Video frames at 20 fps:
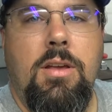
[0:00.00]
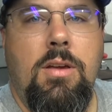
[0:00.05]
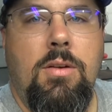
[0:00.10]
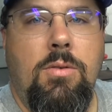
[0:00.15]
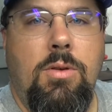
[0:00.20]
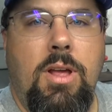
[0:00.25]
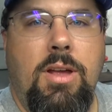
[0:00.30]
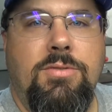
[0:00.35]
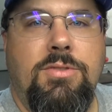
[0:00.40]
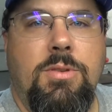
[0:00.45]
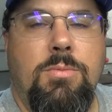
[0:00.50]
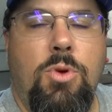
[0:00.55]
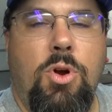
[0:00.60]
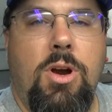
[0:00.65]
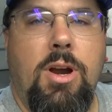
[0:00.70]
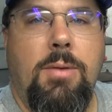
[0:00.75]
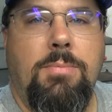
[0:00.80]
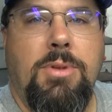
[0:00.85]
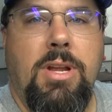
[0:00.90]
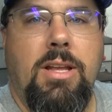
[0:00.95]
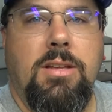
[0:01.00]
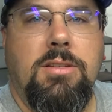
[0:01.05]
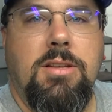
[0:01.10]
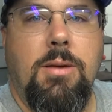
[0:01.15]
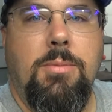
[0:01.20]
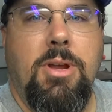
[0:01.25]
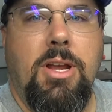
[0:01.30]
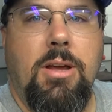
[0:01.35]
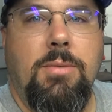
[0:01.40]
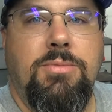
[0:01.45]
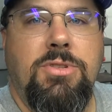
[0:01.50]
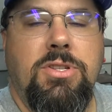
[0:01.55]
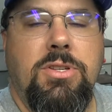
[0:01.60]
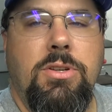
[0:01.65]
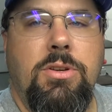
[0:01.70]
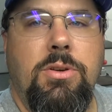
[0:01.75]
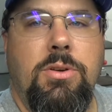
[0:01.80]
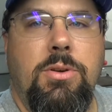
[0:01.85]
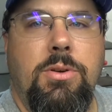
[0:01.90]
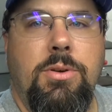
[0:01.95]
We'll have some more updates coming up
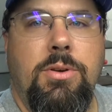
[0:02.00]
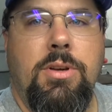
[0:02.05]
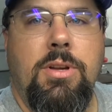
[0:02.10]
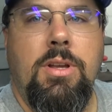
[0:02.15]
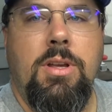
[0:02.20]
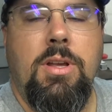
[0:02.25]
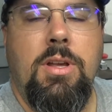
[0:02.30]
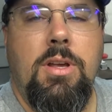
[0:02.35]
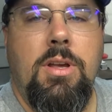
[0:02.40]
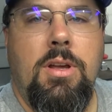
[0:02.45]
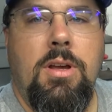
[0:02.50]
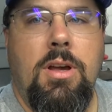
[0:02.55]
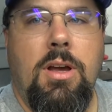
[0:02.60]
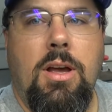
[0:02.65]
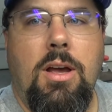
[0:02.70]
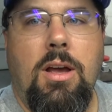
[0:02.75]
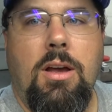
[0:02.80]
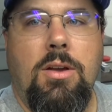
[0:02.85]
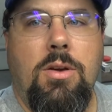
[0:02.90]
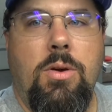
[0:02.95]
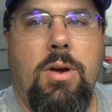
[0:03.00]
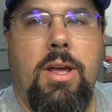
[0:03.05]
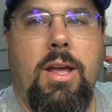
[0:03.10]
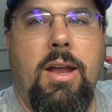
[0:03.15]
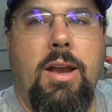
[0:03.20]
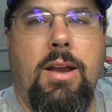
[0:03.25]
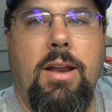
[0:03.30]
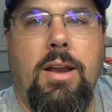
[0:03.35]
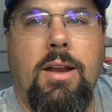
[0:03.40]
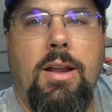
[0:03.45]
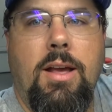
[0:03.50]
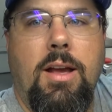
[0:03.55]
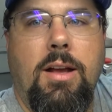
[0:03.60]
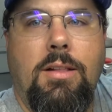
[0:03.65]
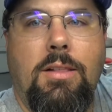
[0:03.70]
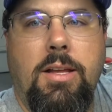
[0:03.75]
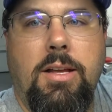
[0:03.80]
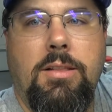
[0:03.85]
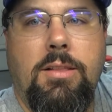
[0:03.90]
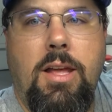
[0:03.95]
soon. Go ahead and
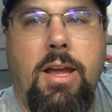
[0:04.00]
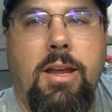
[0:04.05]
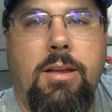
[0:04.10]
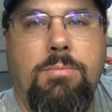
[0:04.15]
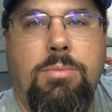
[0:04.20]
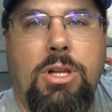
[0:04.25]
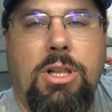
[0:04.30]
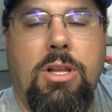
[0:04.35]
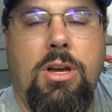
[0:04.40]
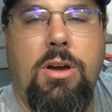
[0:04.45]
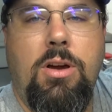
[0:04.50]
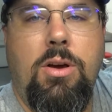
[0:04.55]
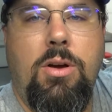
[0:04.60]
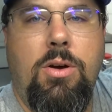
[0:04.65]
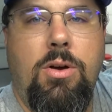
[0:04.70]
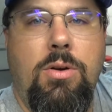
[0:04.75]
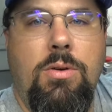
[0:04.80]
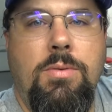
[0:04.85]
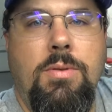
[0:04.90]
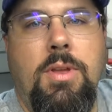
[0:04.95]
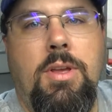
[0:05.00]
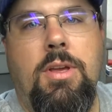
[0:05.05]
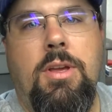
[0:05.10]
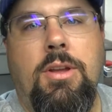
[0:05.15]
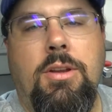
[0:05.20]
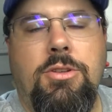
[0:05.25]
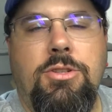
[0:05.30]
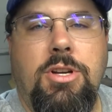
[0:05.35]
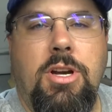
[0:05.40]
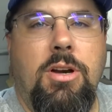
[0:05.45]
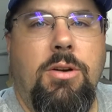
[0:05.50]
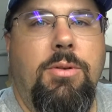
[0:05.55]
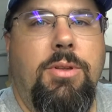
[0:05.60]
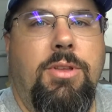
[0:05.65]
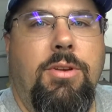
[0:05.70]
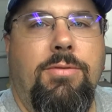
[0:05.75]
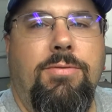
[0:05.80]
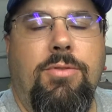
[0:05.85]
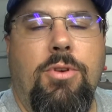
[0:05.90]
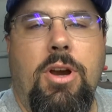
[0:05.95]
click like below, share it
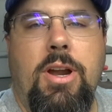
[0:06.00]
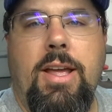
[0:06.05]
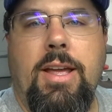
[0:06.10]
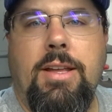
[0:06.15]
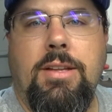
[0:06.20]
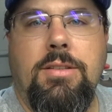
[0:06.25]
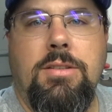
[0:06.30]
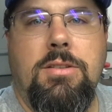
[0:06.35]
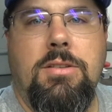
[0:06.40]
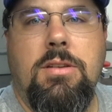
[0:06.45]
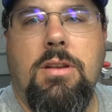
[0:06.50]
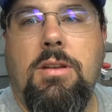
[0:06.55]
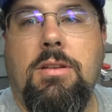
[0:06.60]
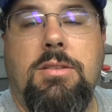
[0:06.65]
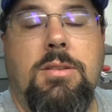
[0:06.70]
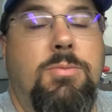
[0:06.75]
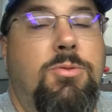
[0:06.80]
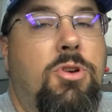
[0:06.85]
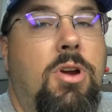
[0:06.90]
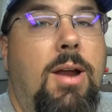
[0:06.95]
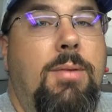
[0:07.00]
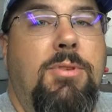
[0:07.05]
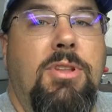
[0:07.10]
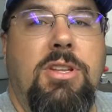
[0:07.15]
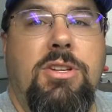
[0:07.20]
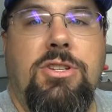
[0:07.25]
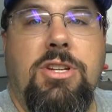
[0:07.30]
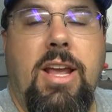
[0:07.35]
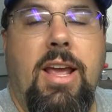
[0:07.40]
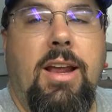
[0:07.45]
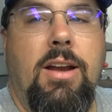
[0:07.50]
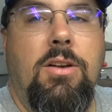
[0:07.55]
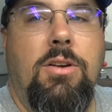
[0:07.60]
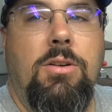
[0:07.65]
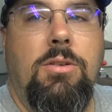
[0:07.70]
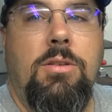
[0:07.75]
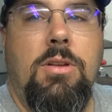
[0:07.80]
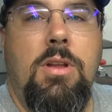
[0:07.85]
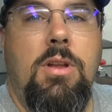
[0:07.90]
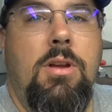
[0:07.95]
with your friends, subscribe to the
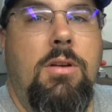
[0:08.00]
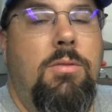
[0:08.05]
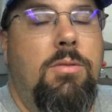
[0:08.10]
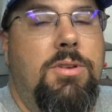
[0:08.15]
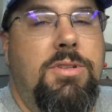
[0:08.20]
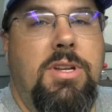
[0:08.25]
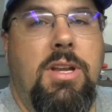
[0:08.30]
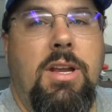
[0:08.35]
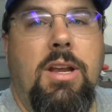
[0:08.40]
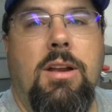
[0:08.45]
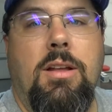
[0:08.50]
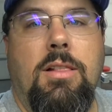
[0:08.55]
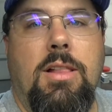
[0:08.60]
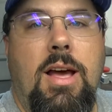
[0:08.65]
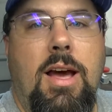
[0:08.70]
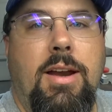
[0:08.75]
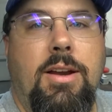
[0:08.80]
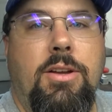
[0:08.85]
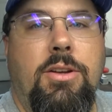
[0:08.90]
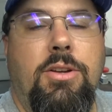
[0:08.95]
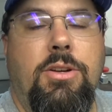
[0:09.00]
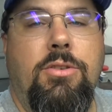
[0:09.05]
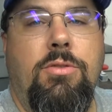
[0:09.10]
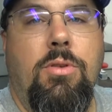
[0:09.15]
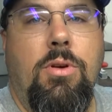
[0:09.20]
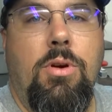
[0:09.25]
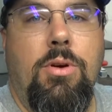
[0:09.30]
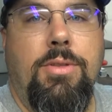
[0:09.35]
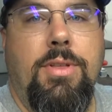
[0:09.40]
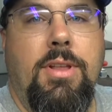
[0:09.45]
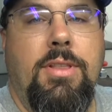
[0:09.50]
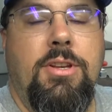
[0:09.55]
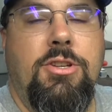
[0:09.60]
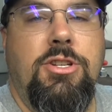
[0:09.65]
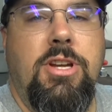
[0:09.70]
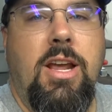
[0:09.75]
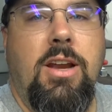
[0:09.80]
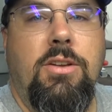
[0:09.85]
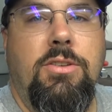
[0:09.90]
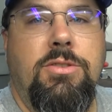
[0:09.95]
channel. We're seeing a lot of good growth on the
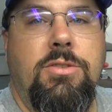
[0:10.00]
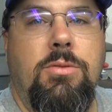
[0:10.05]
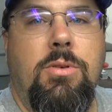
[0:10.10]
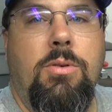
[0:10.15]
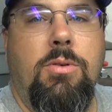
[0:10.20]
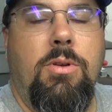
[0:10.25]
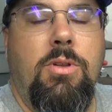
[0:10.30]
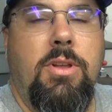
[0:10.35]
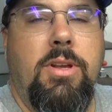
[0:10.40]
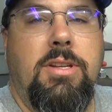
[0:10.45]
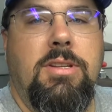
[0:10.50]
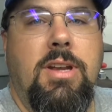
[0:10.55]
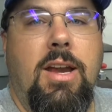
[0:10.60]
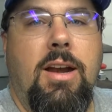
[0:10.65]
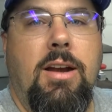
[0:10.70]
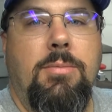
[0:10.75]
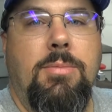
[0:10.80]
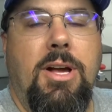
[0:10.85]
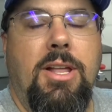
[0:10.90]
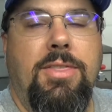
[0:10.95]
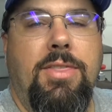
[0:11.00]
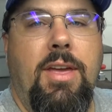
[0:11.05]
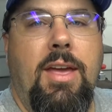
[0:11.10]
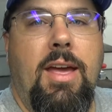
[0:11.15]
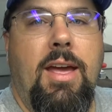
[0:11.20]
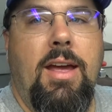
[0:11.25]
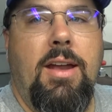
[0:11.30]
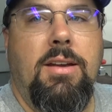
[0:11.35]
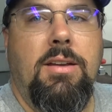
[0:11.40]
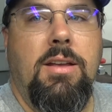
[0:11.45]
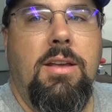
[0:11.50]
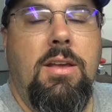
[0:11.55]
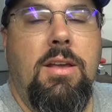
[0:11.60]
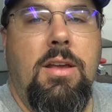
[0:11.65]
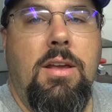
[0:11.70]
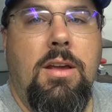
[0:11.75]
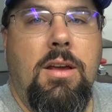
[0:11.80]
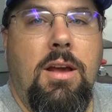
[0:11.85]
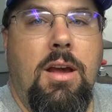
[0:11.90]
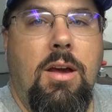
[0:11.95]
channel, so we're really excited about that.
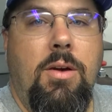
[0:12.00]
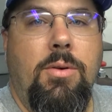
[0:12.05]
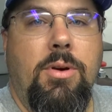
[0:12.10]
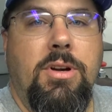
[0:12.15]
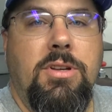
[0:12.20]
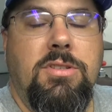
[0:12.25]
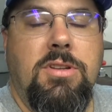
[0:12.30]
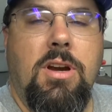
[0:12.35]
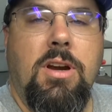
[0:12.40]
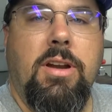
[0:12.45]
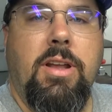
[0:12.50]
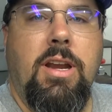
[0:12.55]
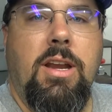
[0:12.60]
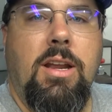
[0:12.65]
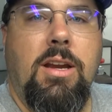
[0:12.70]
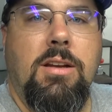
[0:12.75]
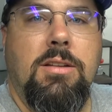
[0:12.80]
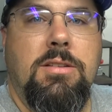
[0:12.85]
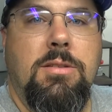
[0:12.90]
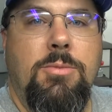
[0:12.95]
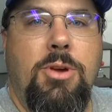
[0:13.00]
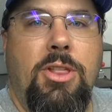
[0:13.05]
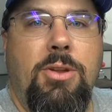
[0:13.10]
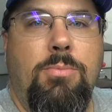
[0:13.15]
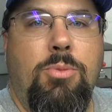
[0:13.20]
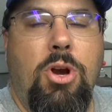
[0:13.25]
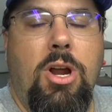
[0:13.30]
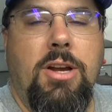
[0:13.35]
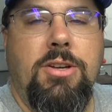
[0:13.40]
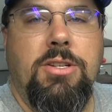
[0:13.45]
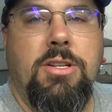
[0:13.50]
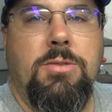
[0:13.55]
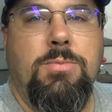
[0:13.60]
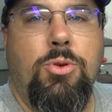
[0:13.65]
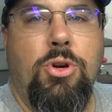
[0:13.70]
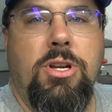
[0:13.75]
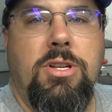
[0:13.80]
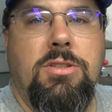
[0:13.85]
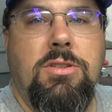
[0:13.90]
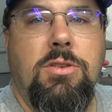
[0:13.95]
We're going to start getting into some other projects
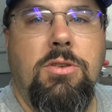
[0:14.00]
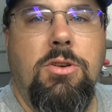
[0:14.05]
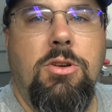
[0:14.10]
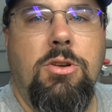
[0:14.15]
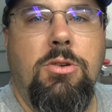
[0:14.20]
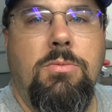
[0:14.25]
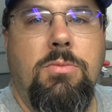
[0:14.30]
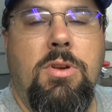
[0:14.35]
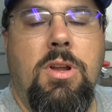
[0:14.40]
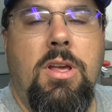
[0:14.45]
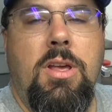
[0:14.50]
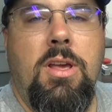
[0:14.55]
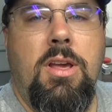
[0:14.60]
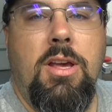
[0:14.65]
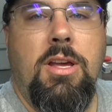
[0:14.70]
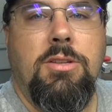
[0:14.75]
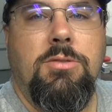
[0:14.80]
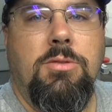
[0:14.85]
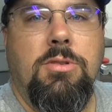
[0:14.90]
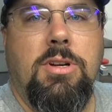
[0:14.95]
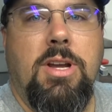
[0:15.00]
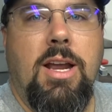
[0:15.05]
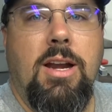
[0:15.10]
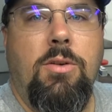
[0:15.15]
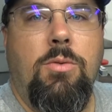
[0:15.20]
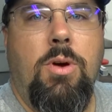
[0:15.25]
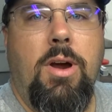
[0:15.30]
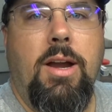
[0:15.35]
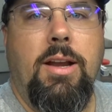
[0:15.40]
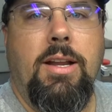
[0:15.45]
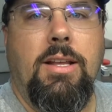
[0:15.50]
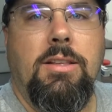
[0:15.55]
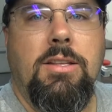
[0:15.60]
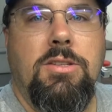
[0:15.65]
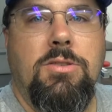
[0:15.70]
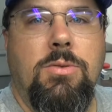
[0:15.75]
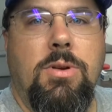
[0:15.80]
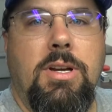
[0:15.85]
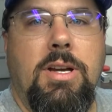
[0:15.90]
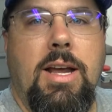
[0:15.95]
pretty soon as we're kind of winding
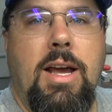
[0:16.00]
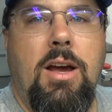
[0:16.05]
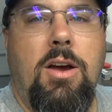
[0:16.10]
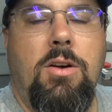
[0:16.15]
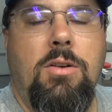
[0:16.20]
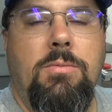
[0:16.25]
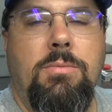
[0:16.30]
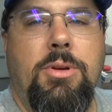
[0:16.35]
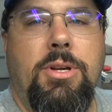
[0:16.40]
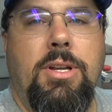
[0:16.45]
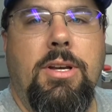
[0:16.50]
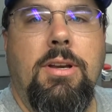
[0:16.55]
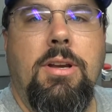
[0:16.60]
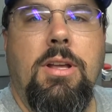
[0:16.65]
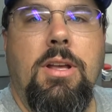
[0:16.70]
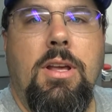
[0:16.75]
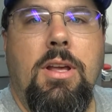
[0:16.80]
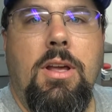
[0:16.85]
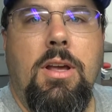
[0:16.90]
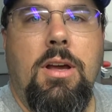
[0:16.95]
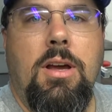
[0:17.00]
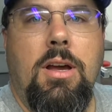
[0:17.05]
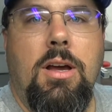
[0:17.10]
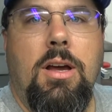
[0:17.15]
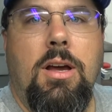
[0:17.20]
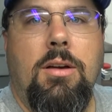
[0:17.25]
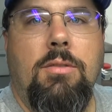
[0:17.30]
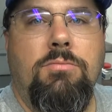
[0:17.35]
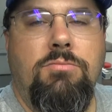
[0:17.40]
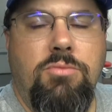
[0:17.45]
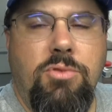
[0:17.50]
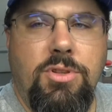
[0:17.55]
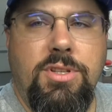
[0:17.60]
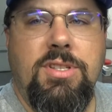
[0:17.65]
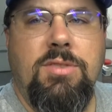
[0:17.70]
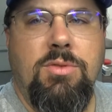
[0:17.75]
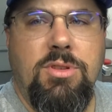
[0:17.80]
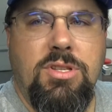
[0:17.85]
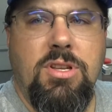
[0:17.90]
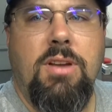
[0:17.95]
this one down, but we
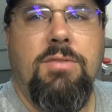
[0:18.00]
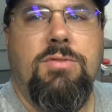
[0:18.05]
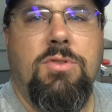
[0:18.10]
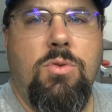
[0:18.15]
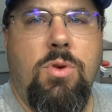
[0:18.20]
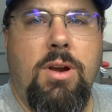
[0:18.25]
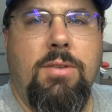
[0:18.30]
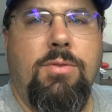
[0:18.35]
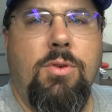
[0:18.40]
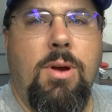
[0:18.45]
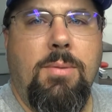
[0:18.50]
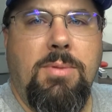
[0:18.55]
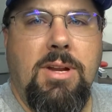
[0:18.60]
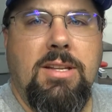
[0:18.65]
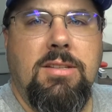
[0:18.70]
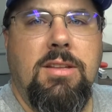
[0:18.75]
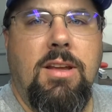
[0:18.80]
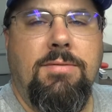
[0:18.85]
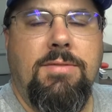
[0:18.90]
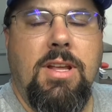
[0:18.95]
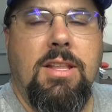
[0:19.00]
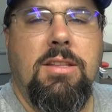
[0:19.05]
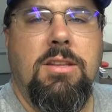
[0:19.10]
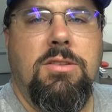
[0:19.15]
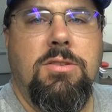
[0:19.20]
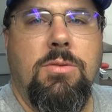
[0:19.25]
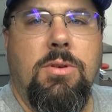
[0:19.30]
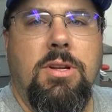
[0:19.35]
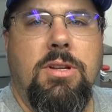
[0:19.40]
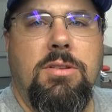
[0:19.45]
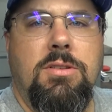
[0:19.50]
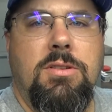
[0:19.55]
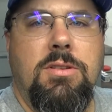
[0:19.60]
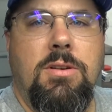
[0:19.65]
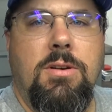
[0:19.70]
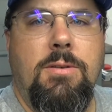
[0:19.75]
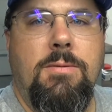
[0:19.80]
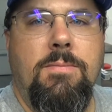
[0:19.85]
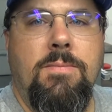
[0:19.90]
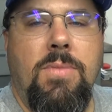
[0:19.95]
still have quite a few updates left on this one,
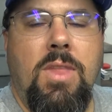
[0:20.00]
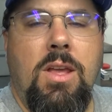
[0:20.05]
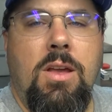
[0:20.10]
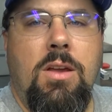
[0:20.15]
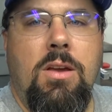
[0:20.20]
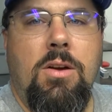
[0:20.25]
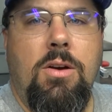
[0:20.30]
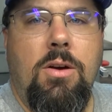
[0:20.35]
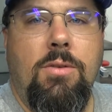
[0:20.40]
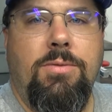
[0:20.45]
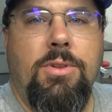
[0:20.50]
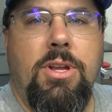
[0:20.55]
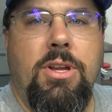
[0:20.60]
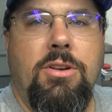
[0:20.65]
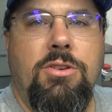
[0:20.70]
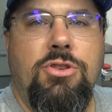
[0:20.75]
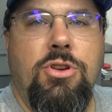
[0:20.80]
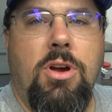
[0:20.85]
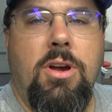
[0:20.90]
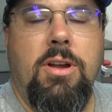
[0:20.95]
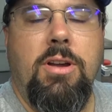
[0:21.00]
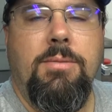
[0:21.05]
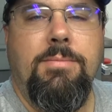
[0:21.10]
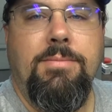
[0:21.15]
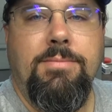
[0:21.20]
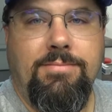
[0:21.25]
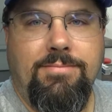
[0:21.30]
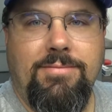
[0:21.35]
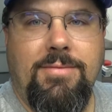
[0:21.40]
so hopefully you enjoy them.